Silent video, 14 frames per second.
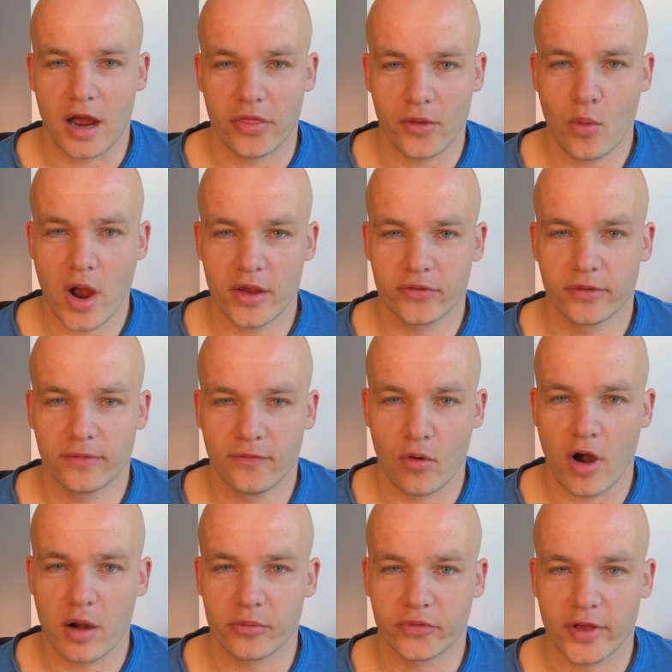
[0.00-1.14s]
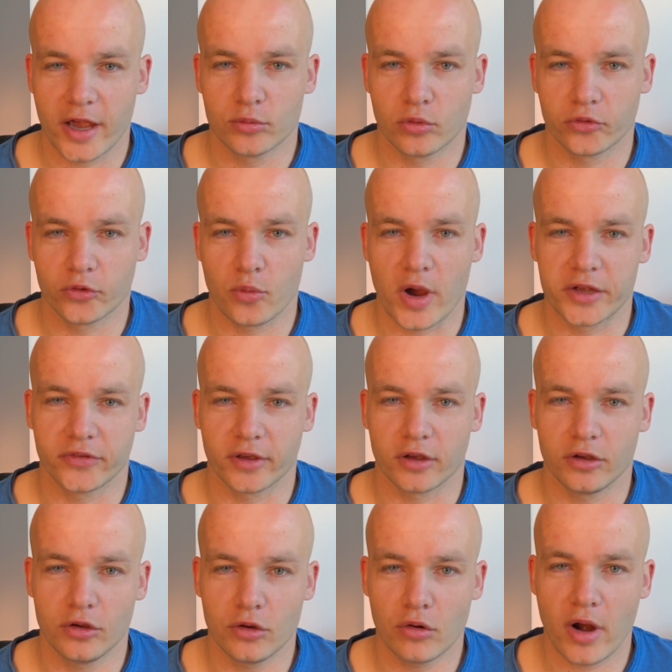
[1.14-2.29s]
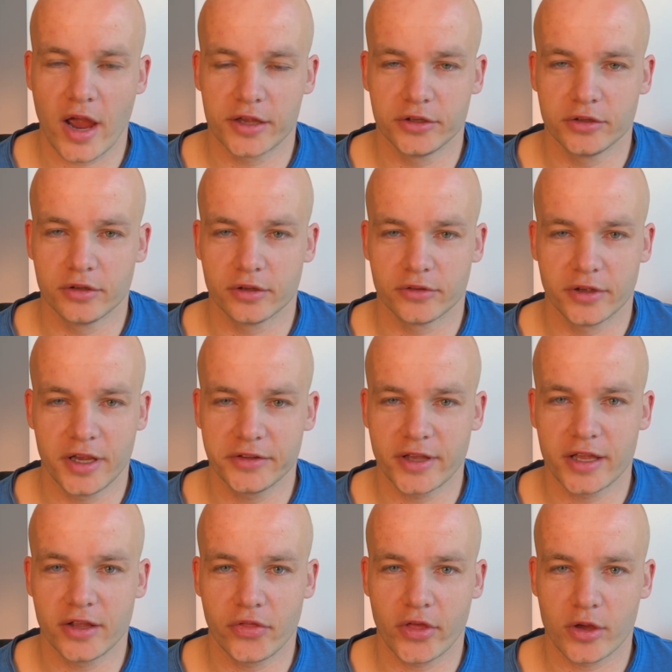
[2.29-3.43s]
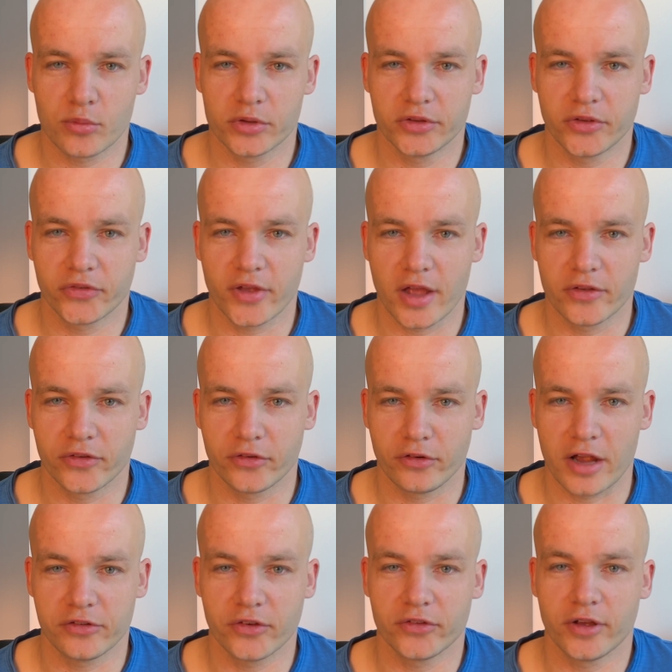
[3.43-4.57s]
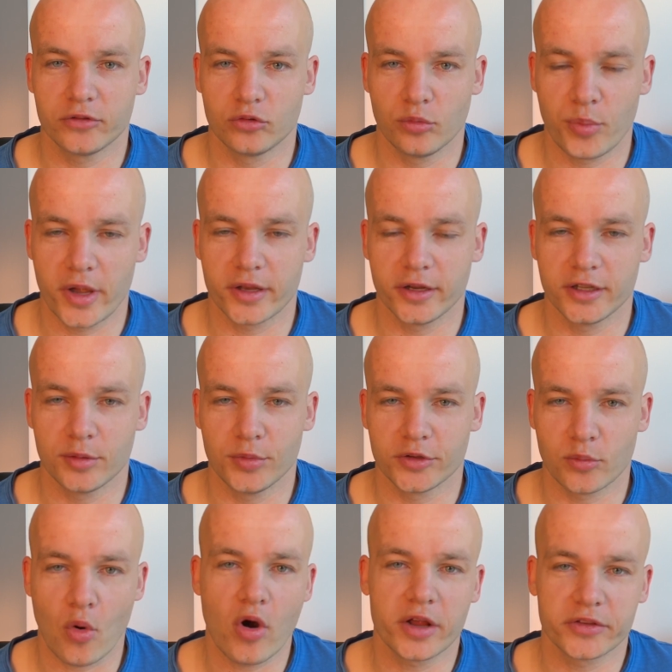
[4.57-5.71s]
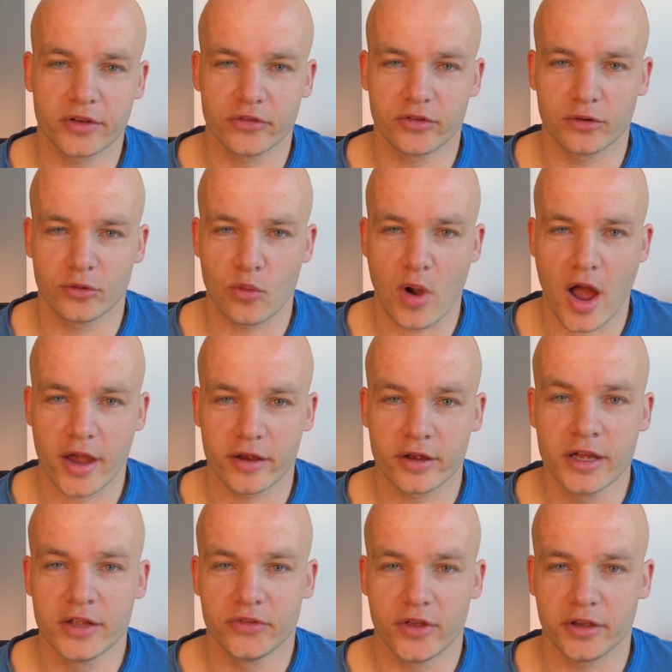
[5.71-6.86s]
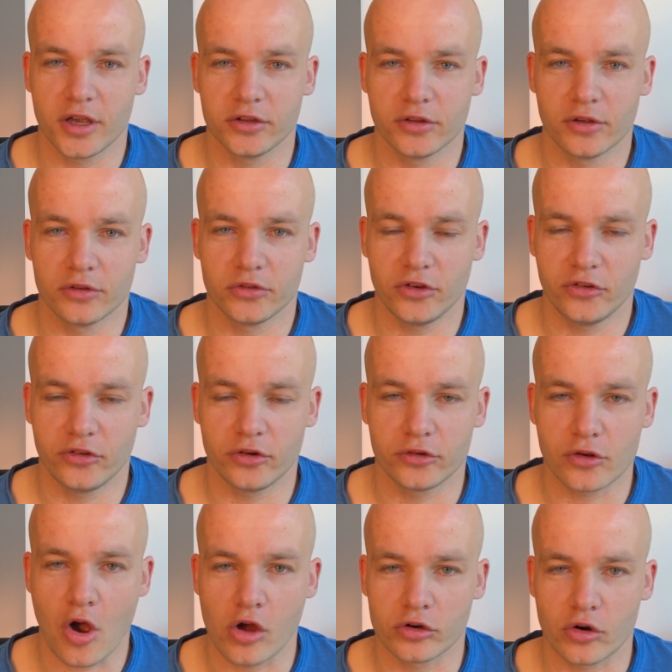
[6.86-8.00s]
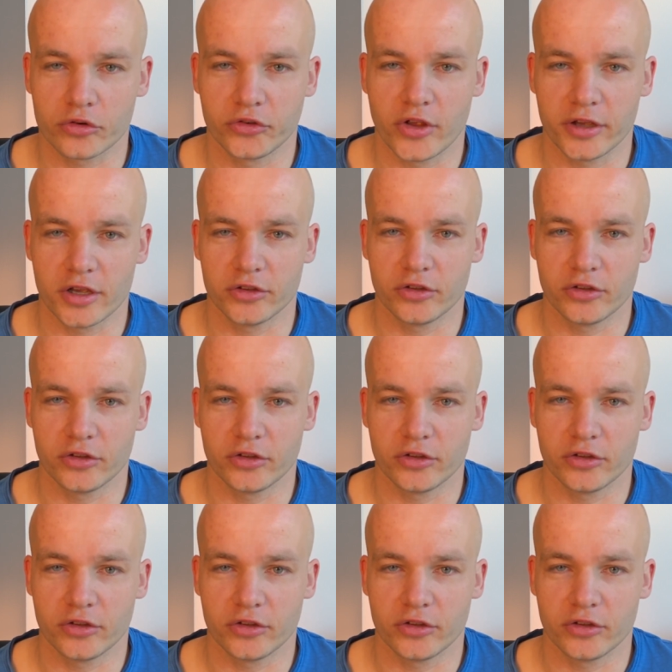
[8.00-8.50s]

Otherwise, the forearm side was quite secure. I didn't hit anything with the sensor. I just had to pay a little bit more attention while taking the t-shirt on or taking